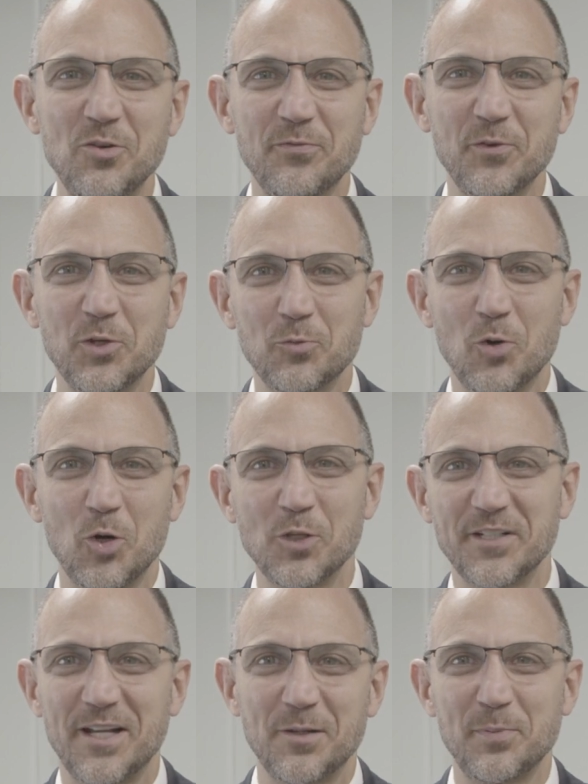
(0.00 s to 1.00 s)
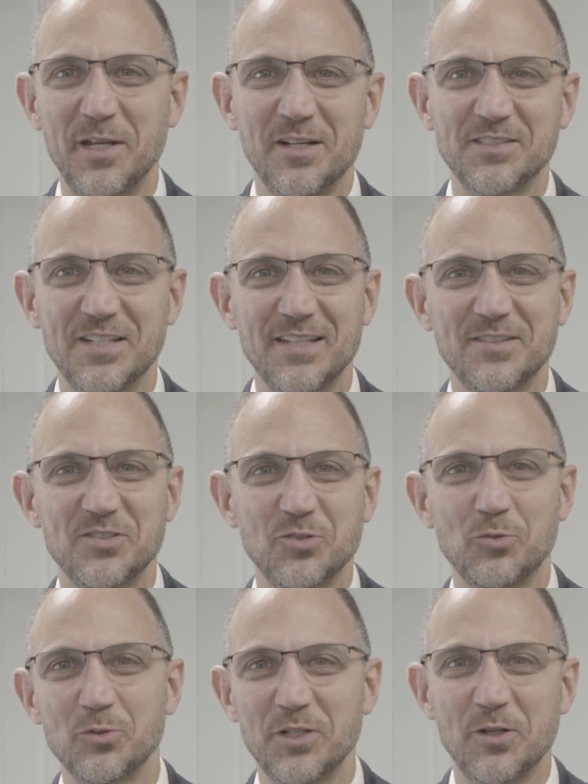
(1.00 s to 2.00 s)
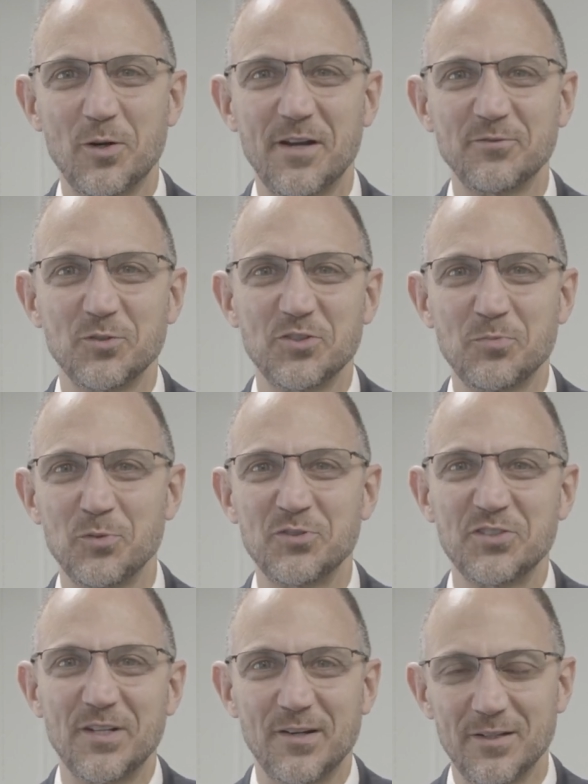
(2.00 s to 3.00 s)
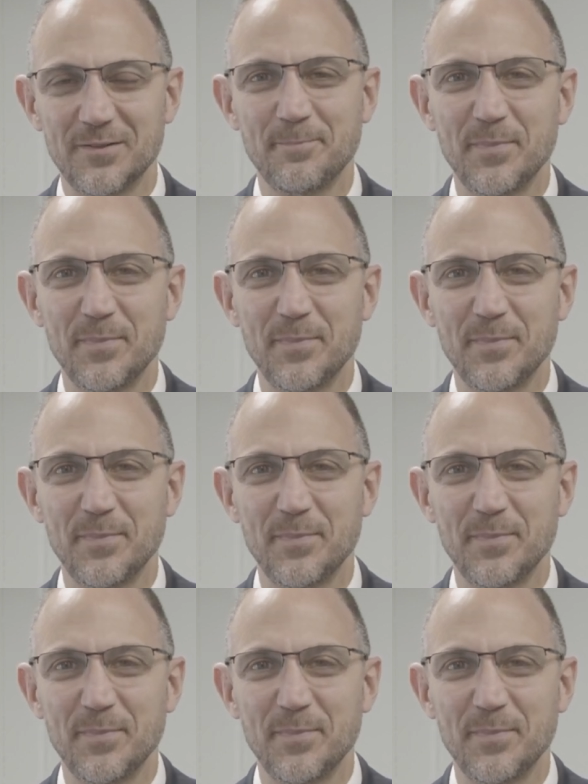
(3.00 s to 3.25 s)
you for your role in helping us get the school year off to a smooth start.